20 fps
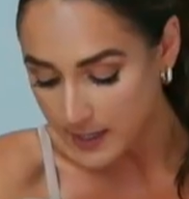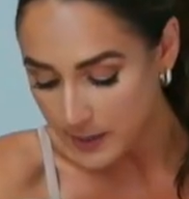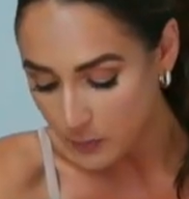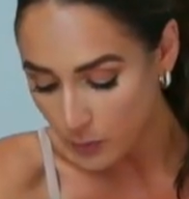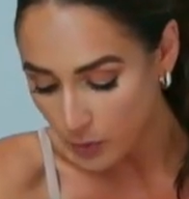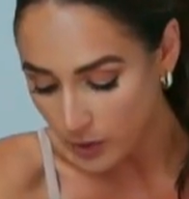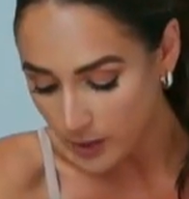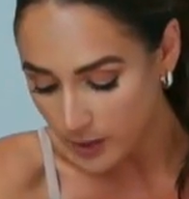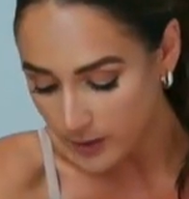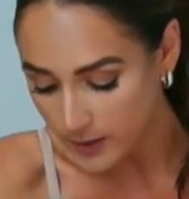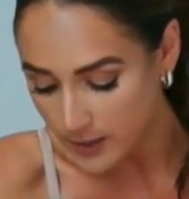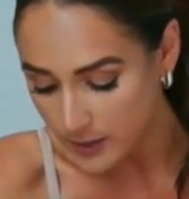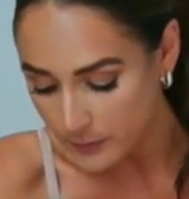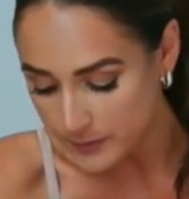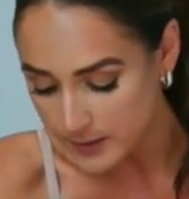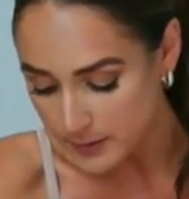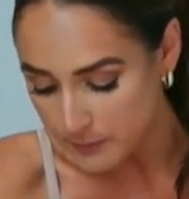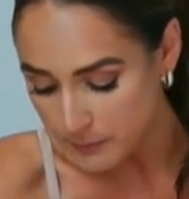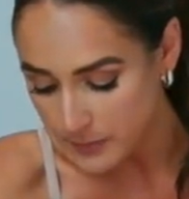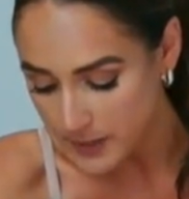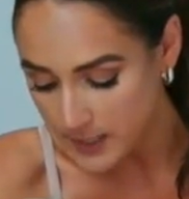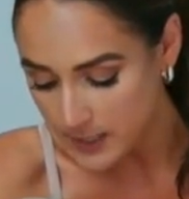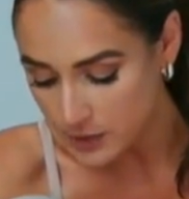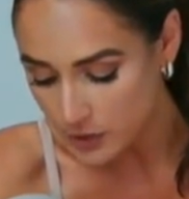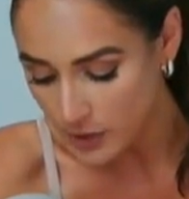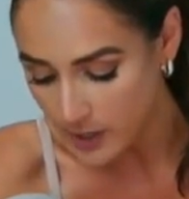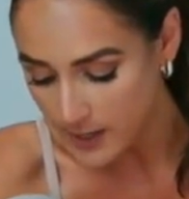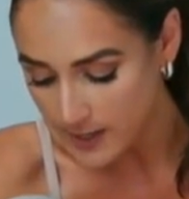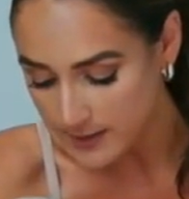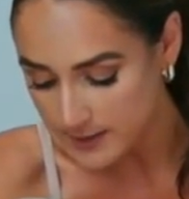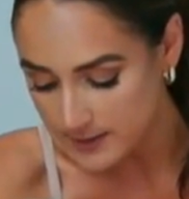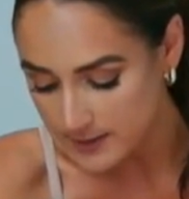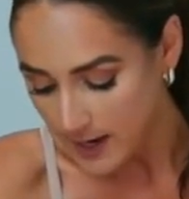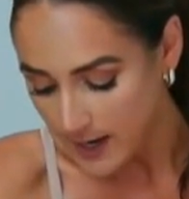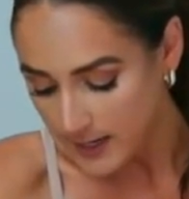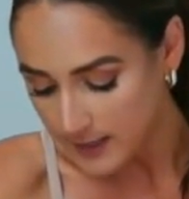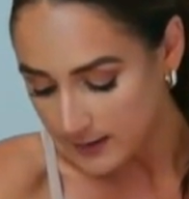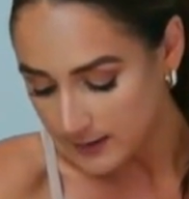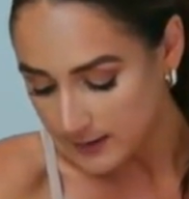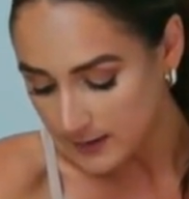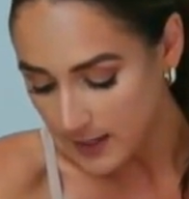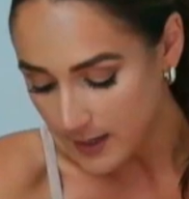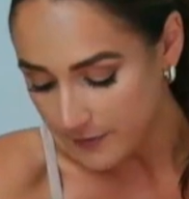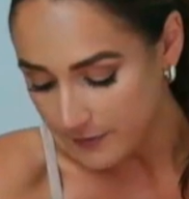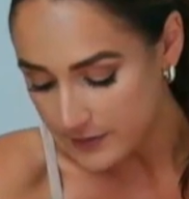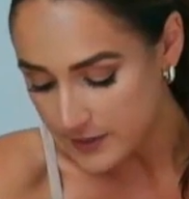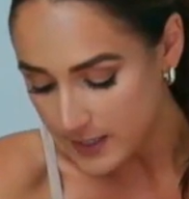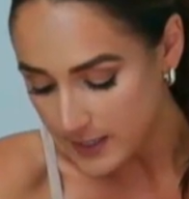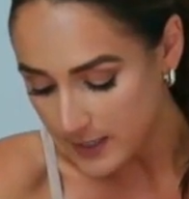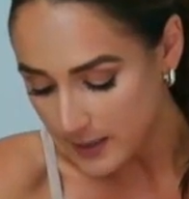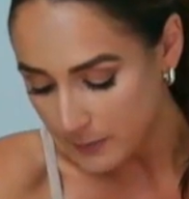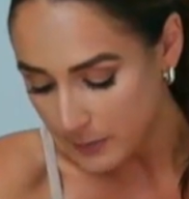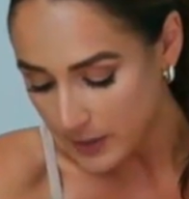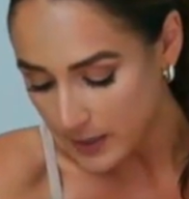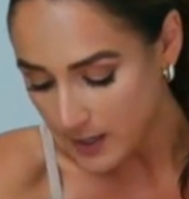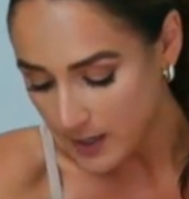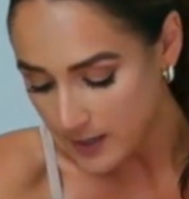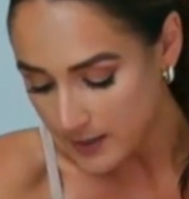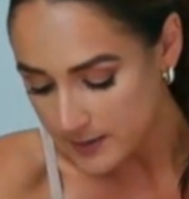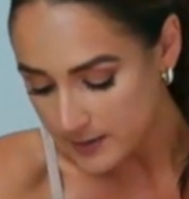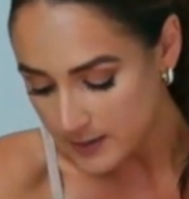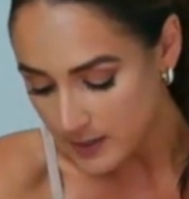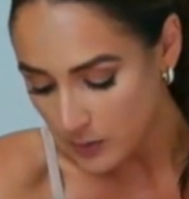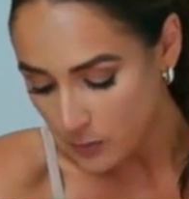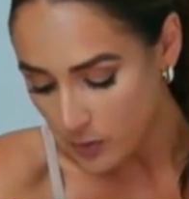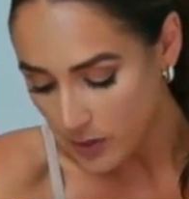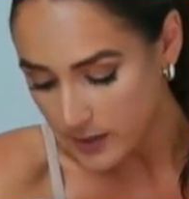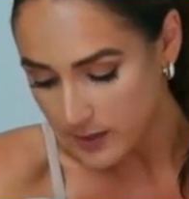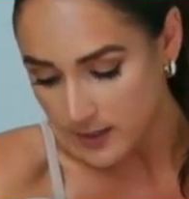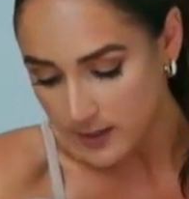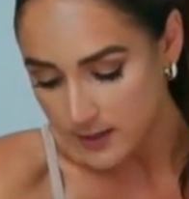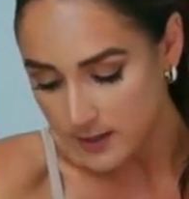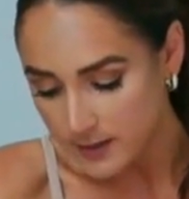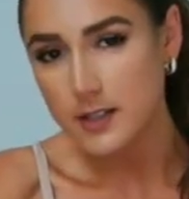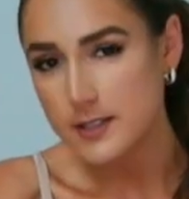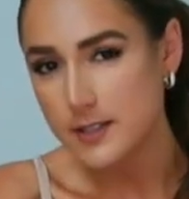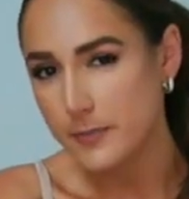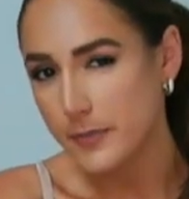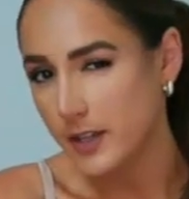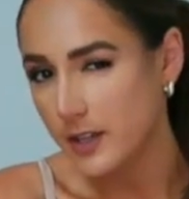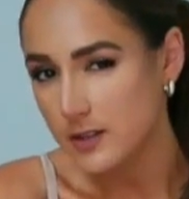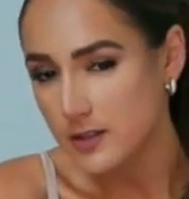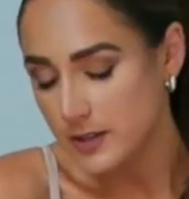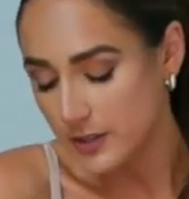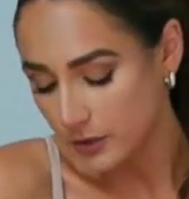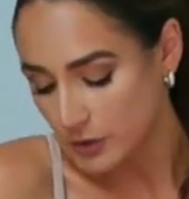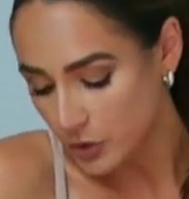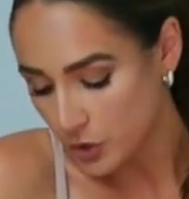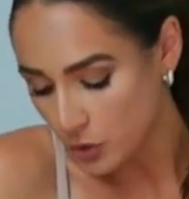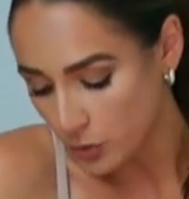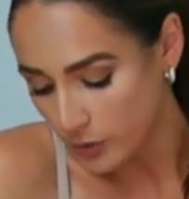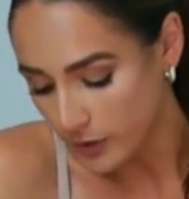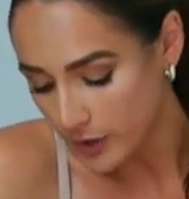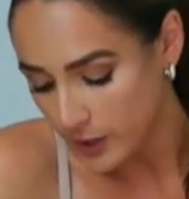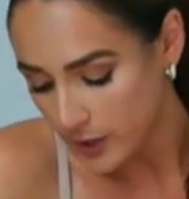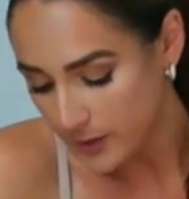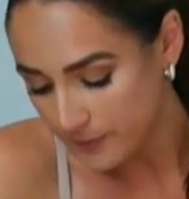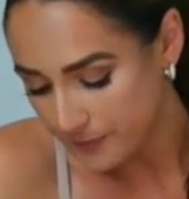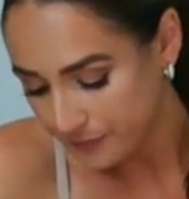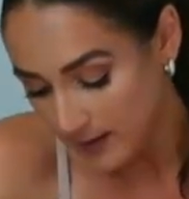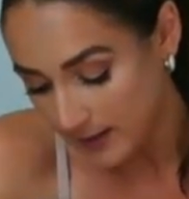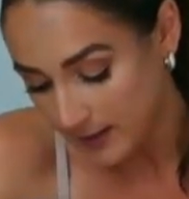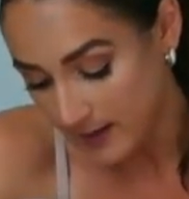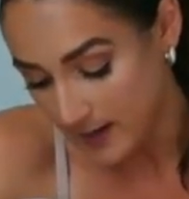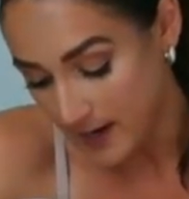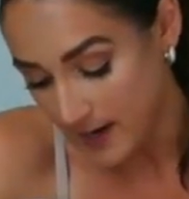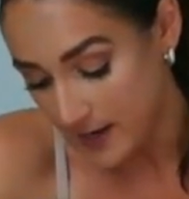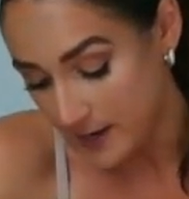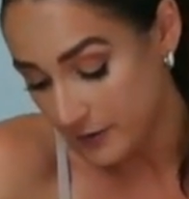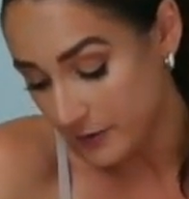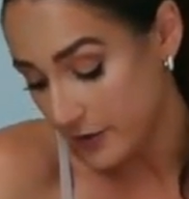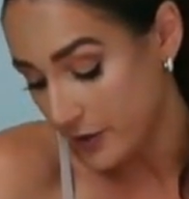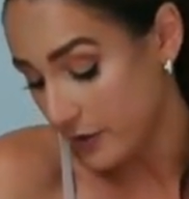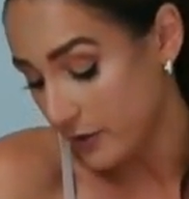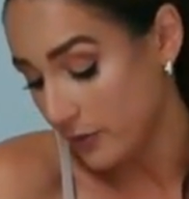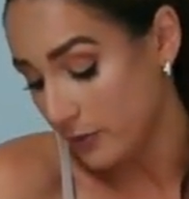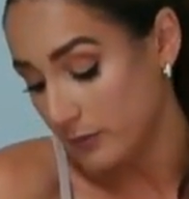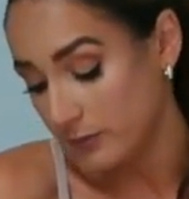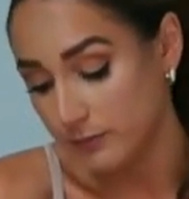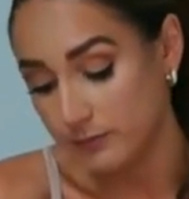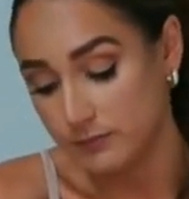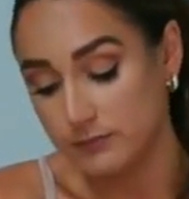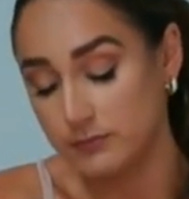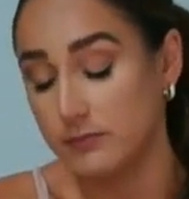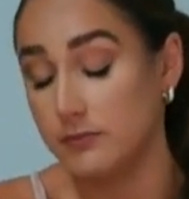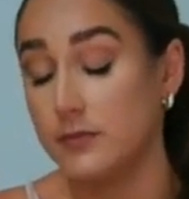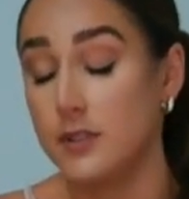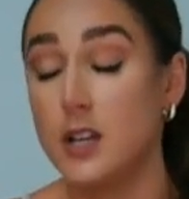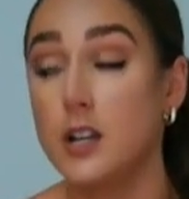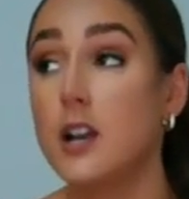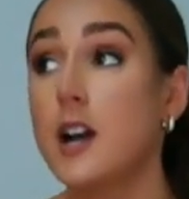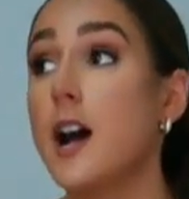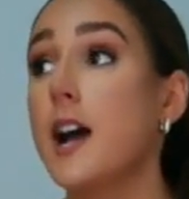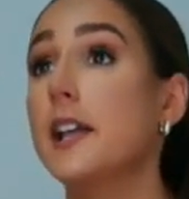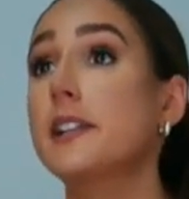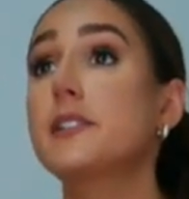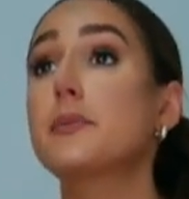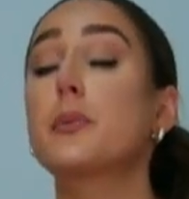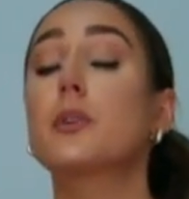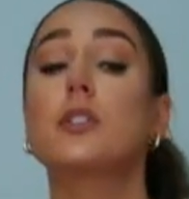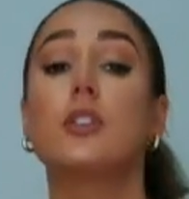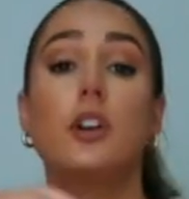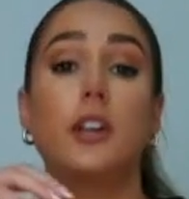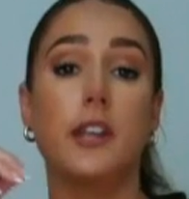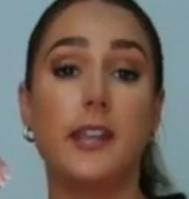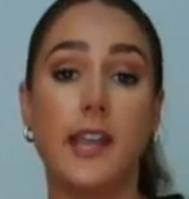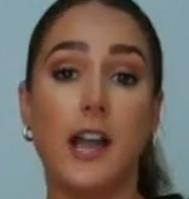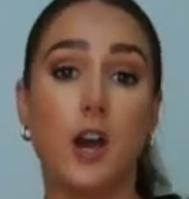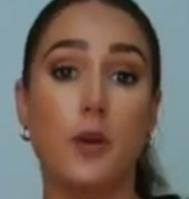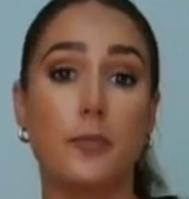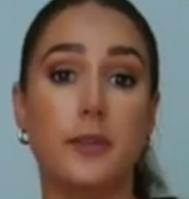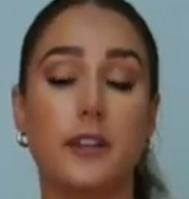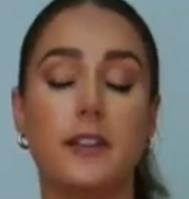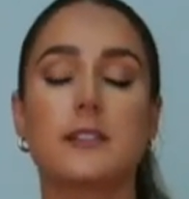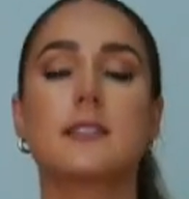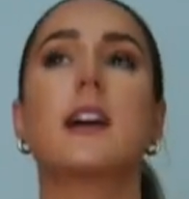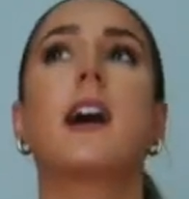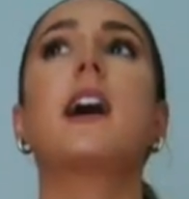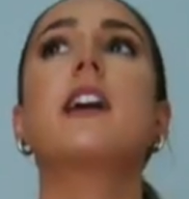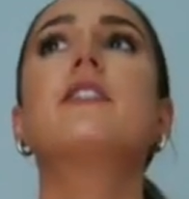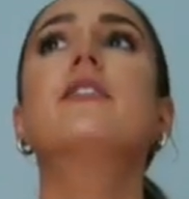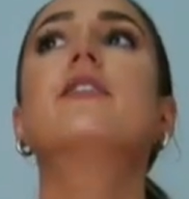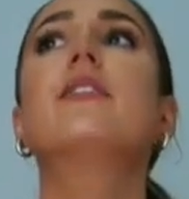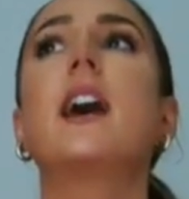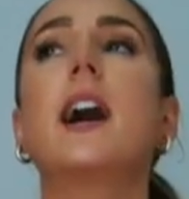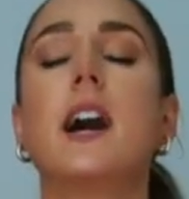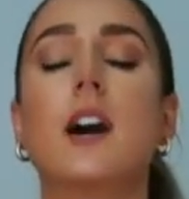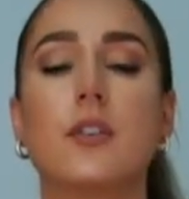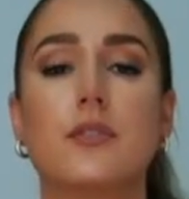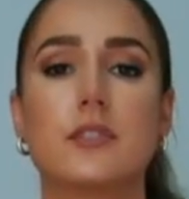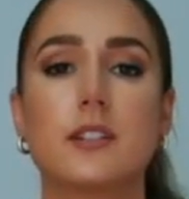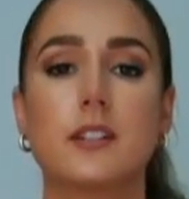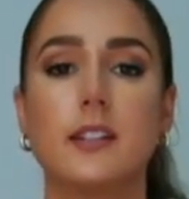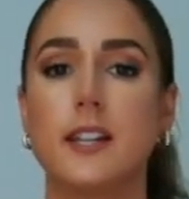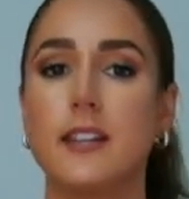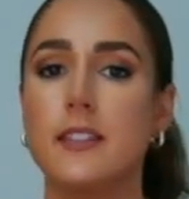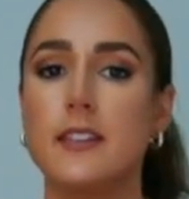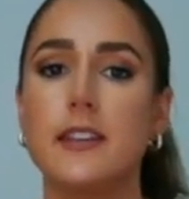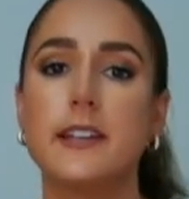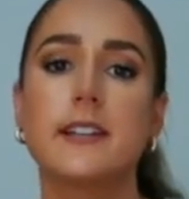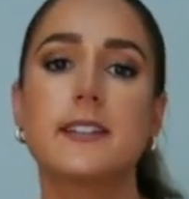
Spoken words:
anymore, and it was a midi dress. I loved it, but I honestly wanted something a little shorter, and I don't know, the gods were looking out because I found like the